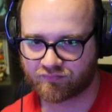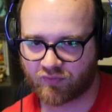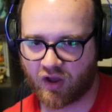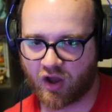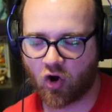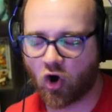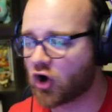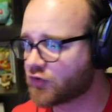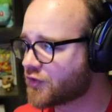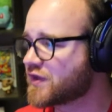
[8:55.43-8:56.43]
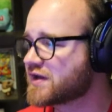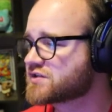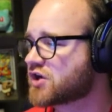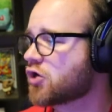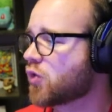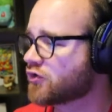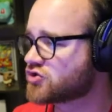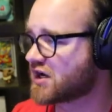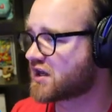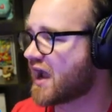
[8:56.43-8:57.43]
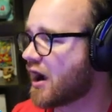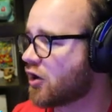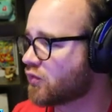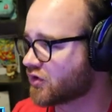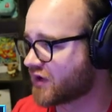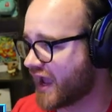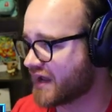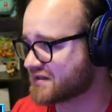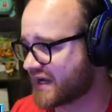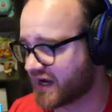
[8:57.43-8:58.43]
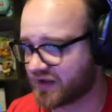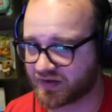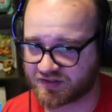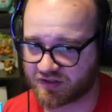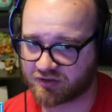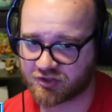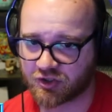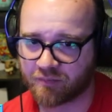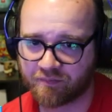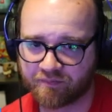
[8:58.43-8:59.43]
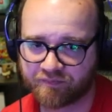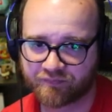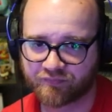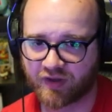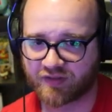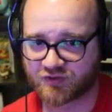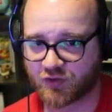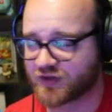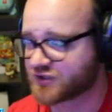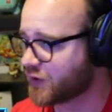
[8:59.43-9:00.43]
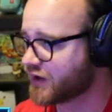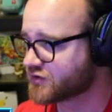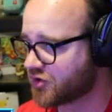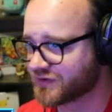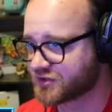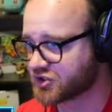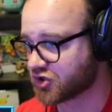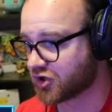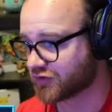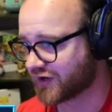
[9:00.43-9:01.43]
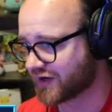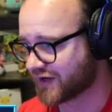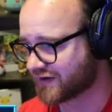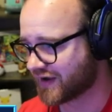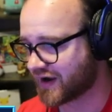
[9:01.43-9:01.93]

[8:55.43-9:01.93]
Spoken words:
All the things that are worth checking out will get deck highlights on YouTube. Like this one. This one's almost assuredly going to get a deck